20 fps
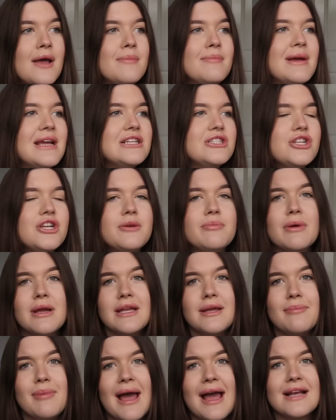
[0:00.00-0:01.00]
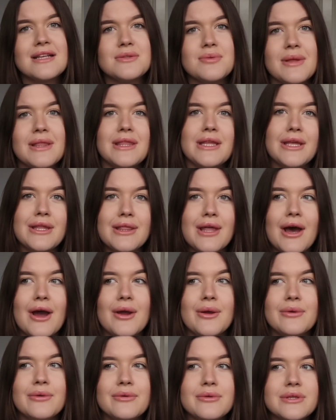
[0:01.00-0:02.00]
make sure you bring your bags with you
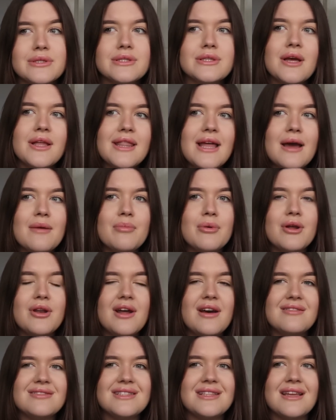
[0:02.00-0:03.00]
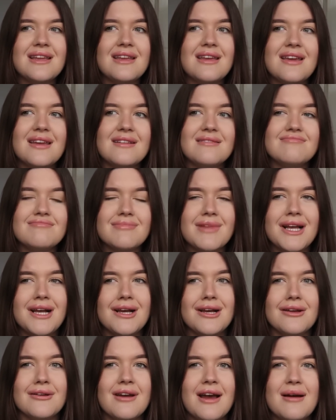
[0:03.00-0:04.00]
though. So at that point I was thinking,
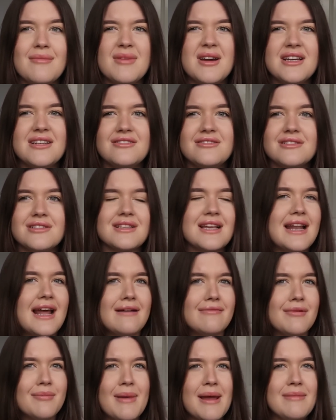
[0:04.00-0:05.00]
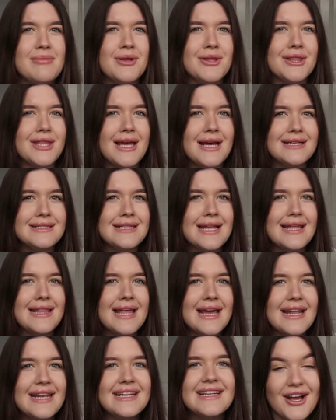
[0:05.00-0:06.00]
oh, am I just gonna have a baby on Thursday
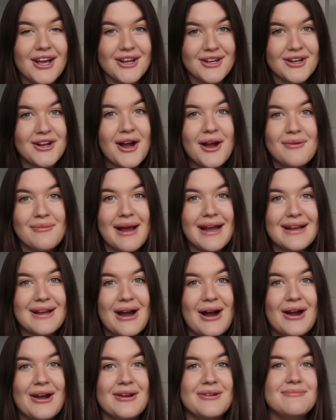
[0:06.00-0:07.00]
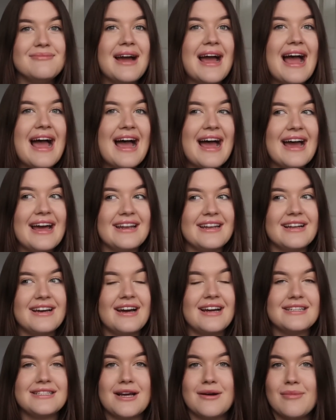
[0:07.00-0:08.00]
then? Go back home and
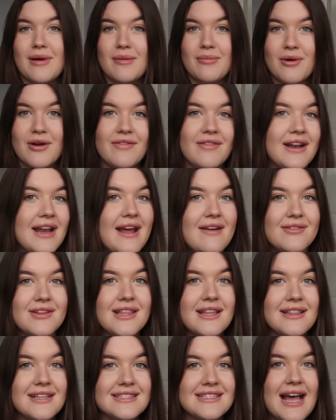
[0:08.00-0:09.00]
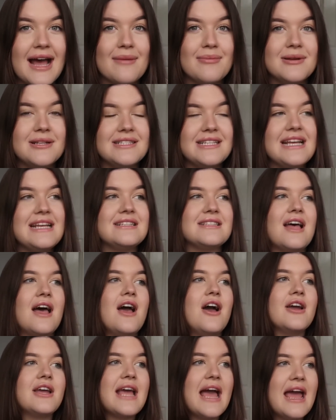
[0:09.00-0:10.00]
I tell my boyfriend everything that's happened. He's
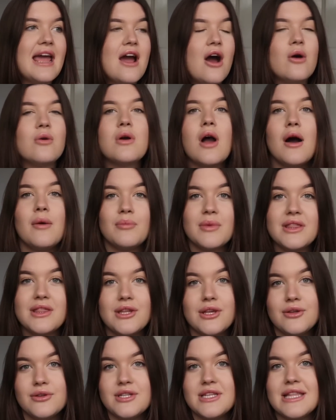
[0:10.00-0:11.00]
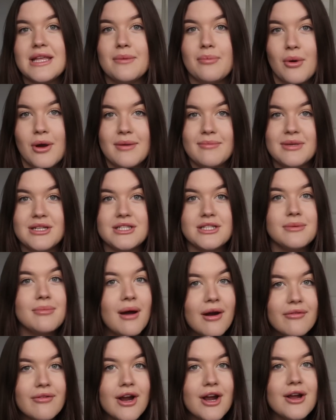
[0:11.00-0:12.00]
like, okay, I'll come with you to the appointment
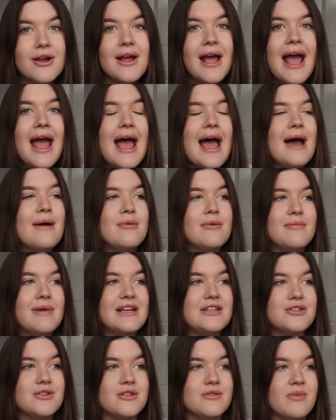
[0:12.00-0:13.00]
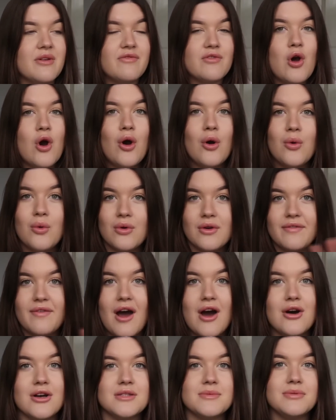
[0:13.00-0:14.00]
tomorrow and we'll make sure that we've got all of
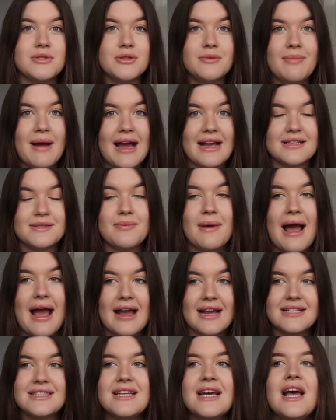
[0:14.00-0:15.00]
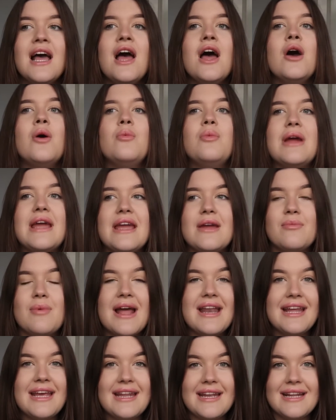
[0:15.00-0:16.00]
our hospital bags packed. We
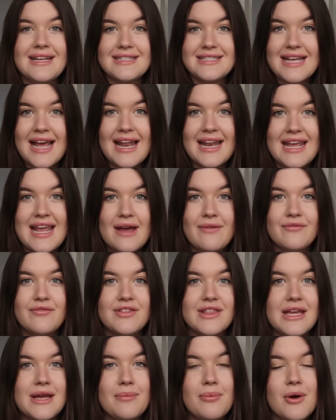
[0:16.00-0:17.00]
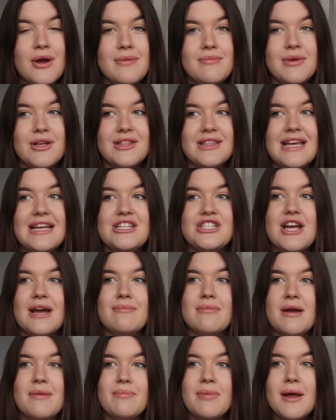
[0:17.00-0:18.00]
went in at 10 AM for the appointment. They
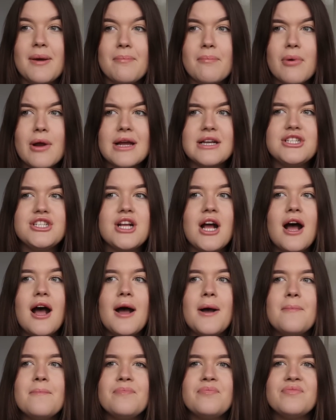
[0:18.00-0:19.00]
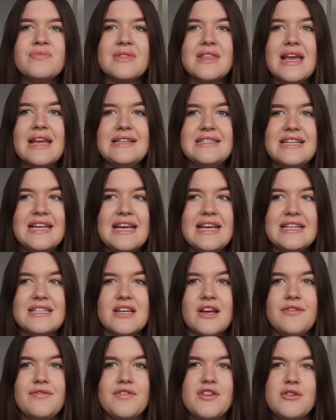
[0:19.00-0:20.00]
checked my blood pressure. They did
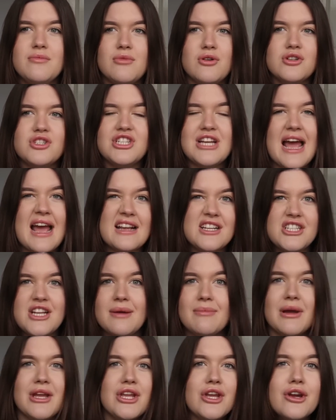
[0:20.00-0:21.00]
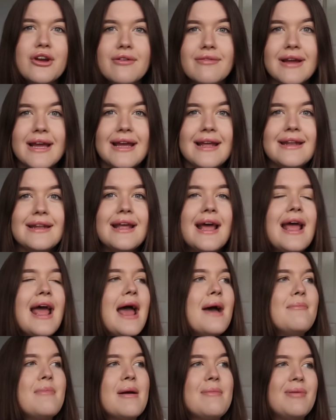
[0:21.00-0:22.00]
a few more checks, checked my urine.
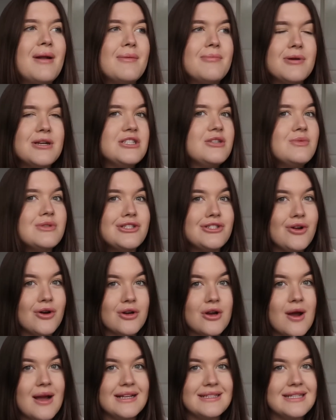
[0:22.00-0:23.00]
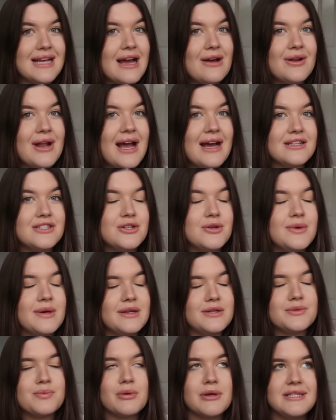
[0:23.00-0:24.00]
My blood pressure was not going down at all. It
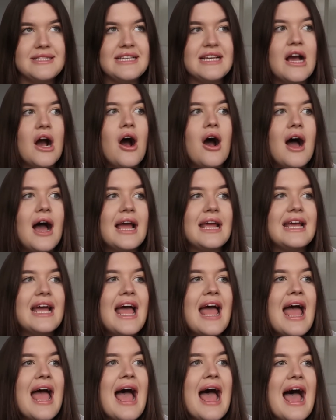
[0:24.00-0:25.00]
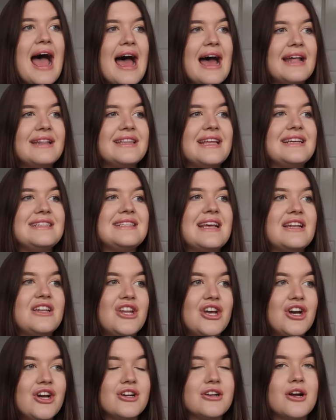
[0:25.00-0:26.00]
was pretty high. And they said,
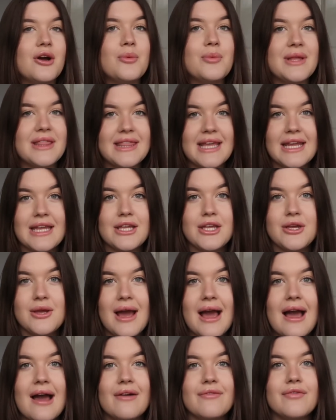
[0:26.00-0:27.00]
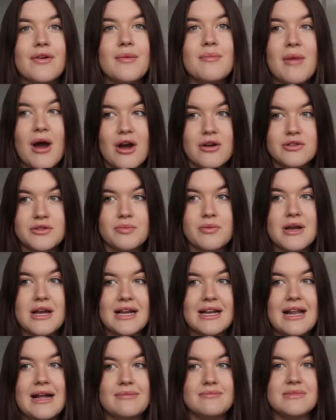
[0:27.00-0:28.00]
look, we think you have mild
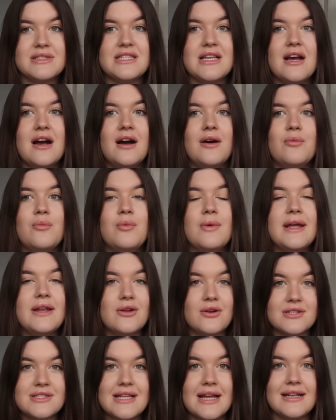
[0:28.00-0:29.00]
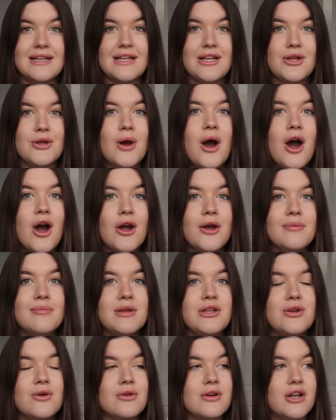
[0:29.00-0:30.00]
preeclampsia. We're not sending you home.
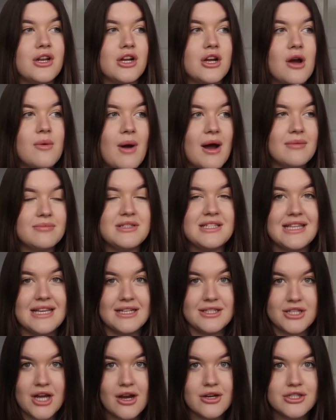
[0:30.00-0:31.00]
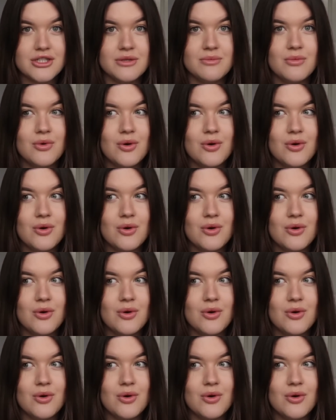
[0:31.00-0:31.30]
You're going to go up to the induction